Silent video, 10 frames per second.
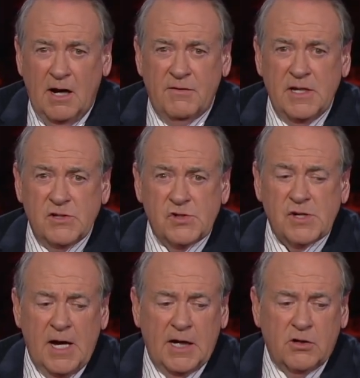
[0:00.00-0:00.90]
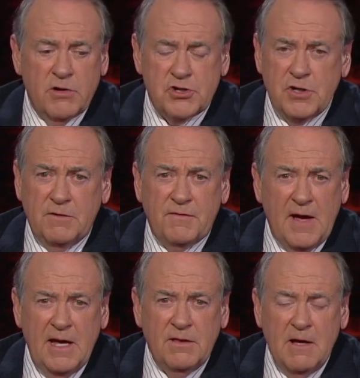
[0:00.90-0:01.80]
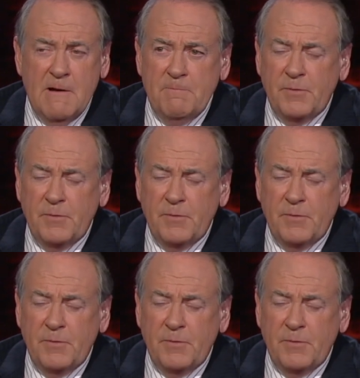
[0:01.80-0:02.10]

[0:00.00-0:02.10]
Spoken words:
of his Christian faith.